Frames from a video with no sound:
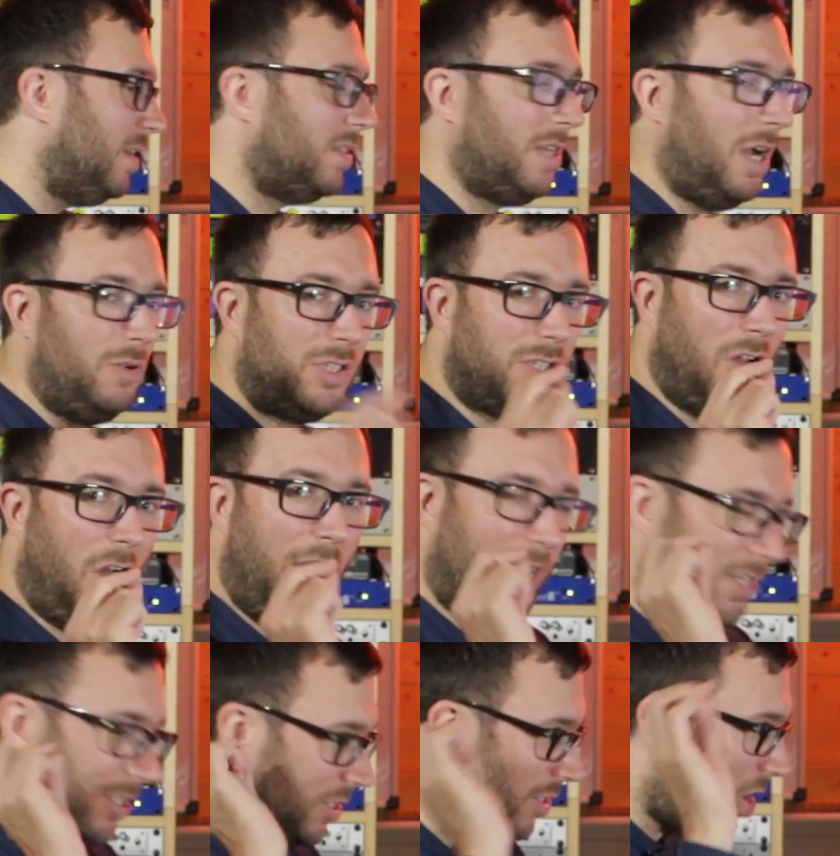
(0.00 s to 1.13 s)
so slight,
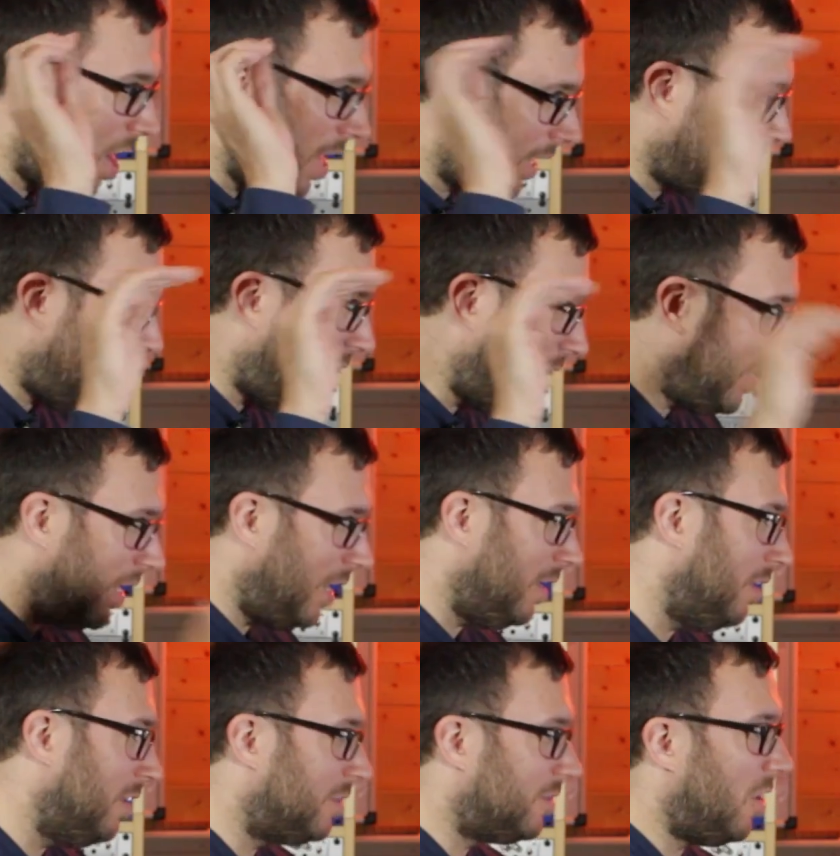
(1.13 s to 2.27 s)
it's just kind of cutting in
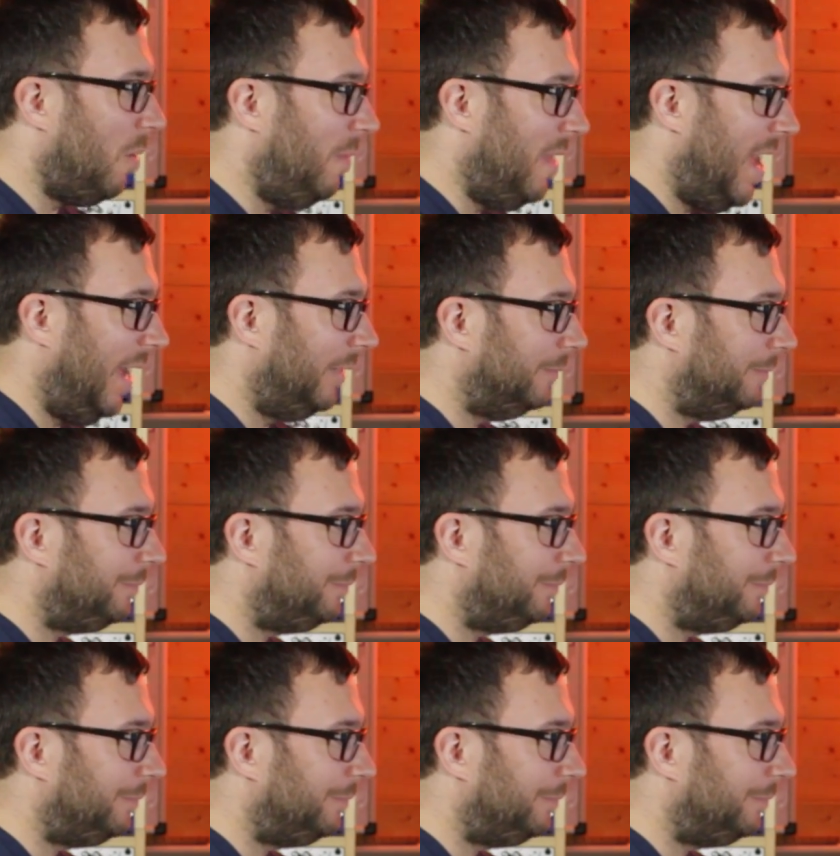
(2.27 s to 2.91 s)
at the top there.